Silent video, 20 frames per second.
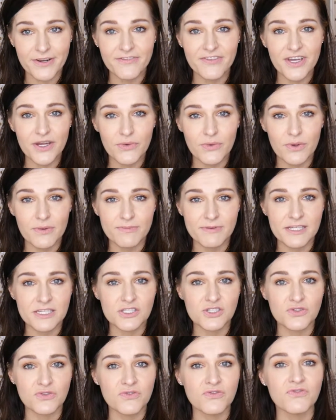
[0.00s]
of it will be
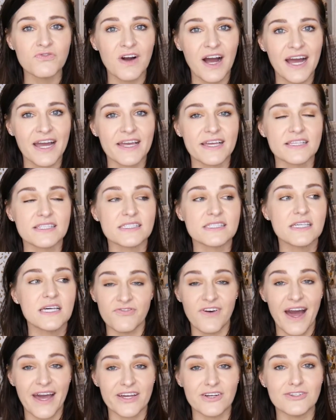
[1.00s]
to find
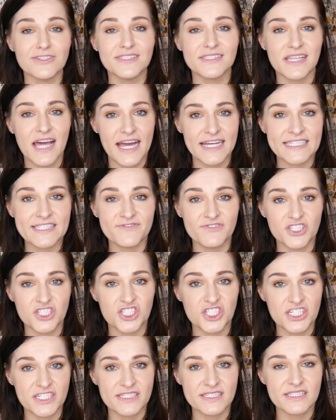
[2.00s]
files and the
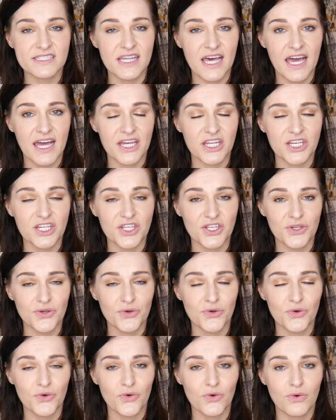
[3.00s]
SVGs that
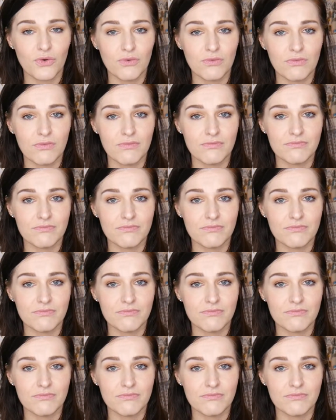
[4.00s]
you